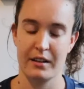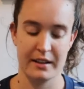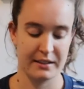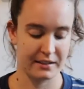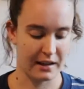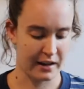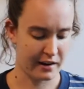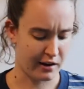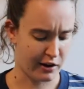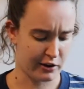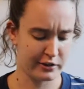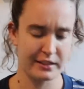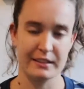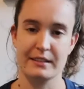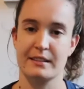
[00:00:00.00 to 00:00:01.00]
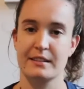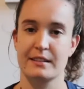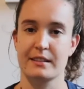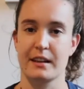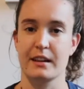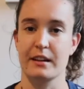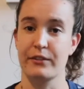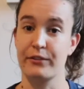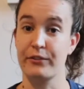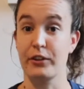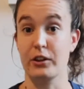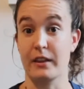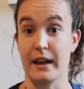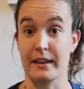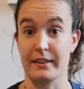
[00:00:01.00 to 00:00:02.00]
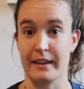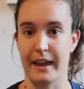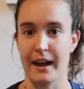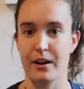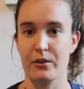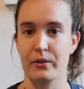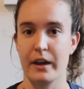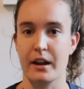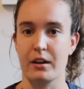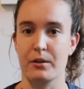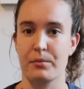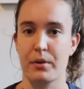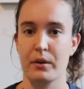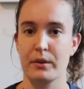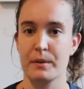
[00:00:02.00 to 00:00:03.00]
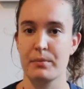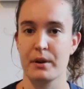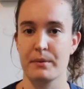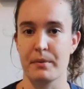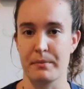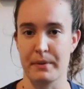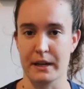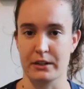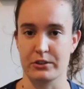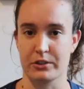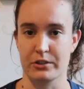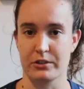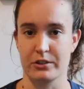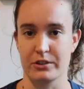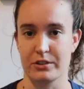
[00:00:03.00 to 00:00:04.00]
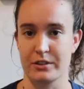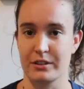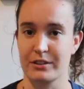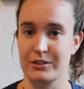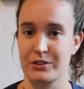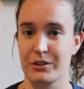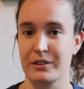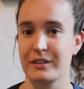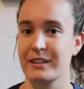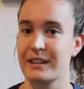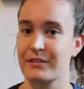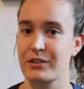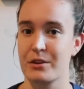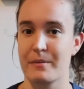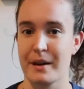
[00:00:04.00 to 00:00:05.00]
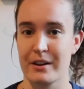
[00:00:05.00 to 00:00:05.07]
it's kind of hard since it's a full-length gown, and I'll probably put up a picture just to show, give you a